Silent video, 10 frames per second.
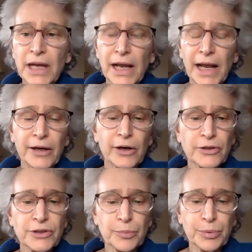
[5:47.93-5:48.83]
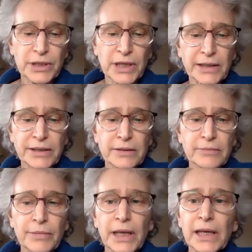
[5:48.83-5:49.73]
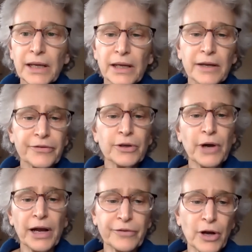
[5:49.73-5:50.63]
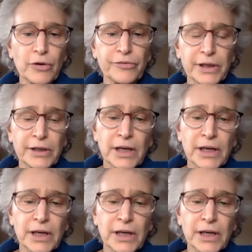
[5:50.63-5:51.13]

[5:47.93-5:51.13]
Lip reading: and it also protects me if you have COVID.